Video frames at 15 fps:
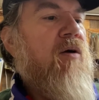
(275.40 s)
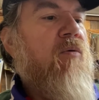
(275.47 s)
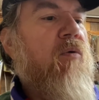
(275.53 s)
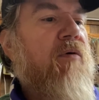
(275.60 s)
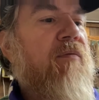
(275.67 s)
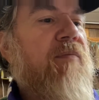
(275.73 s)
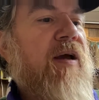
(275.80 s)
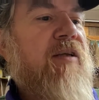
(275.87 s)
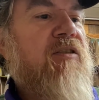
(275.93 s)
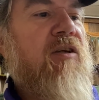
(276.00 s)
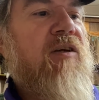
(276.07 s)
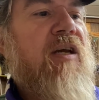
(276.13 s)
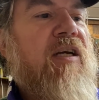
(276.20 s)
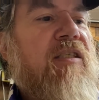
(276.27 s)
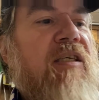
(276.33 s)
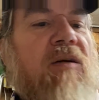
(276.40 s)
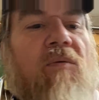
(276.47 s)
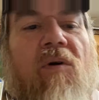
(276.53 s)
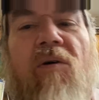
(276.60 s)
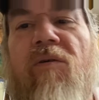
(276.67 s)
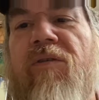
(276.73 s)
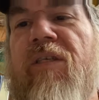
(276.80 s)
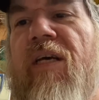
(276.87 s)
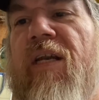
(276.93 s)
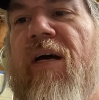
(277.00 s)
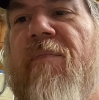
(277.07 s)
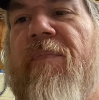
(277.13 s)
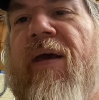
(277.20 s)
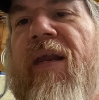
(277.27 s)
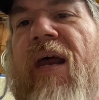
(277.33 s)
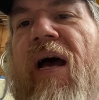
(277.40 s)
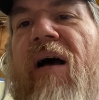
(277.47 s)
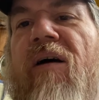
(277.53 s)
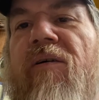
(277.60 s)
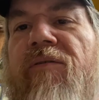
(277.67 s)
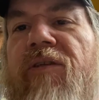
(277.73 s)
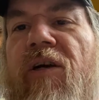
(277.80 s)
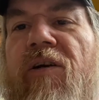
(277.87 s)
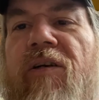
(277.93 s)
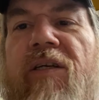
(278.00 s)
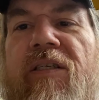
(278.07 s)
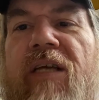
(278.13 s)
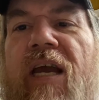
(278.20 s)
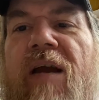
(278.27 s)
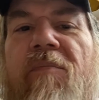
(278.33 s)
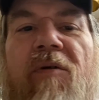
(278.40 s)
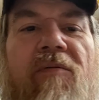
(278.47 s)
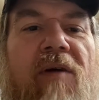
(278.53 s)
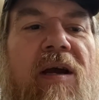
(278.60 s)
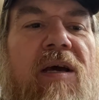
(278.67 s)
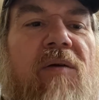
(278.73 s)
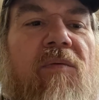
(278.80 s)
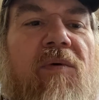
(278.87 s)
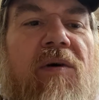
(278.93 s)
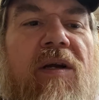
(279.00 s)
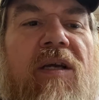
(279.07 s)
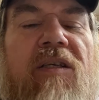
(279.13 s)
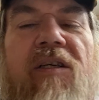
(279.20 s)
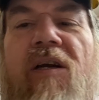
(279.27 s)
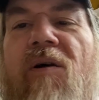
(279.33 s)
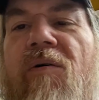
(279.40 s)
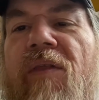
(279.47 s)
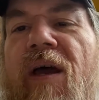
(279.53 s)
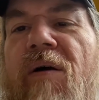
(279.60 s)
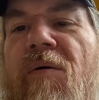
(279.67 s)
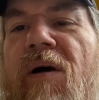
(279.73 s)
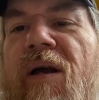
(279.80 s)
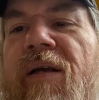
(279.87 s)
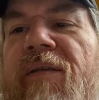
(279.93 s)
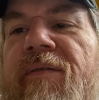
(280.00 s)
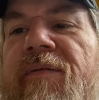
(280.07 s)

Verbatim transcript: we're, that's the next thing we're going to set up, and I'll turn this camera around, and we'll get you going that way.